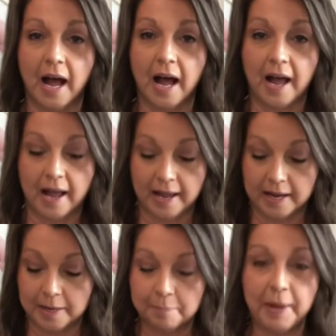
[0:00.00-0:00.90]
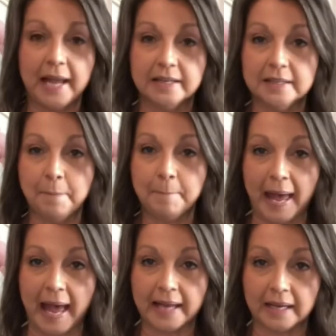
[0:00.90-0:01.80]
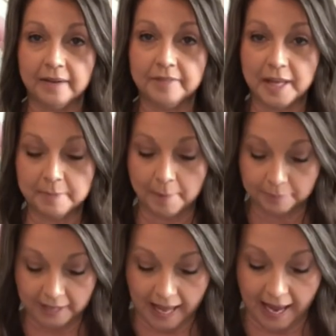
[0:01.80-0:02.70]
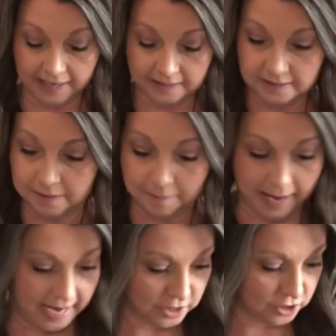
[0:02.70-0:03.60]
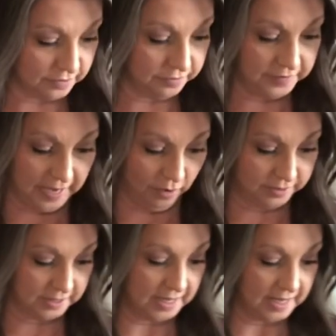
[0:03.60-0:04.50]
I painted the back of them black to match the felt.